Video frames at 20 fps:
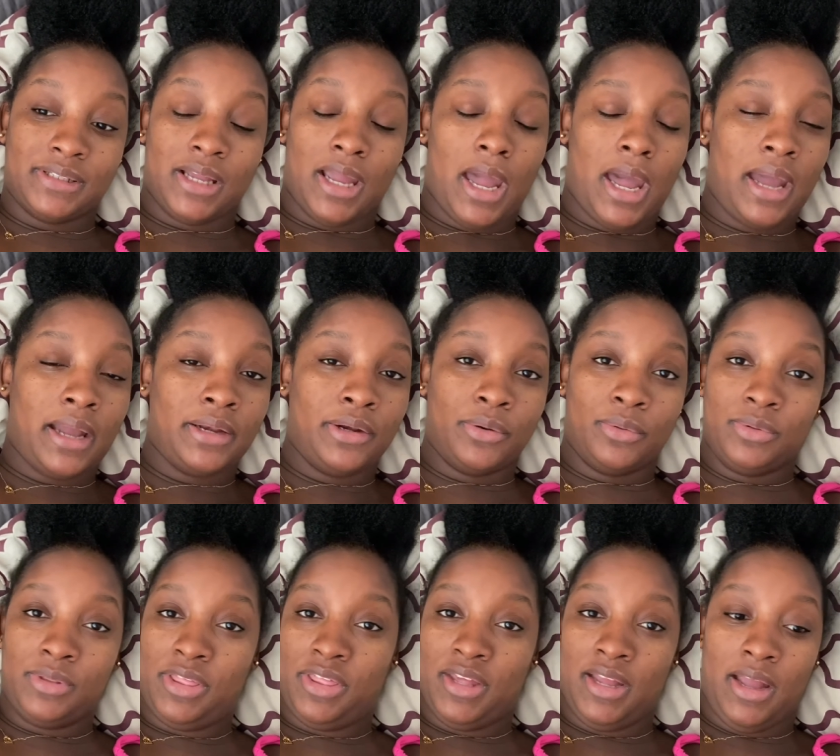I don't
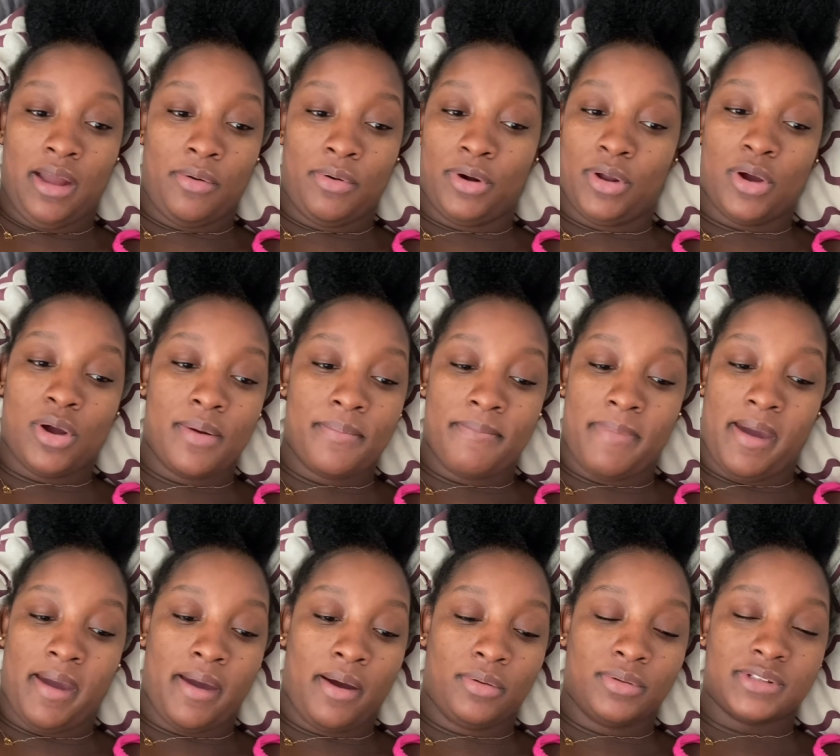think I want to come back
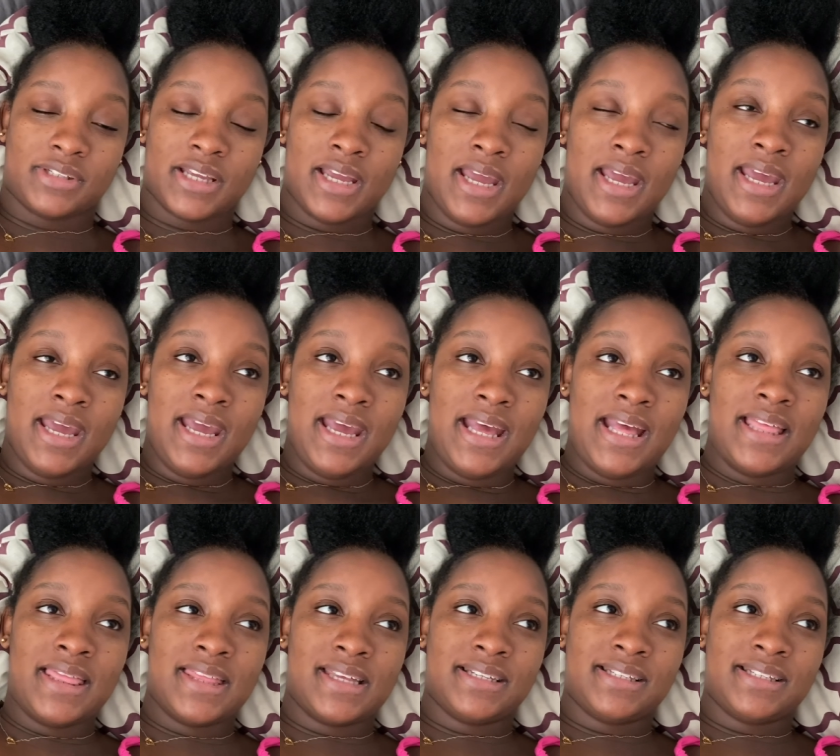out in this.